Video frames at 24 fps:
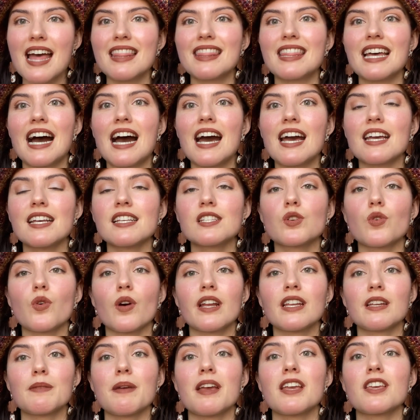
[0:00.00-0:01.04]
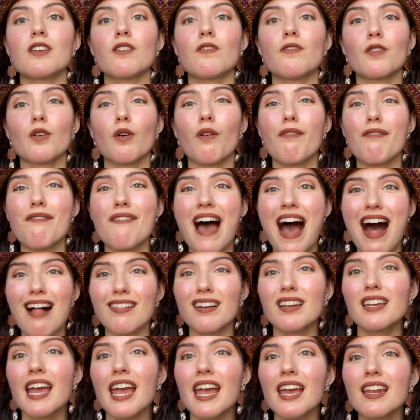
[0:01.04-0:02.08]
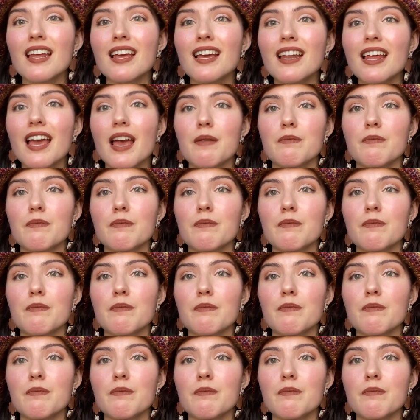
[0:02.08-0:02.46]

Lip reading: that is going to make you feel validated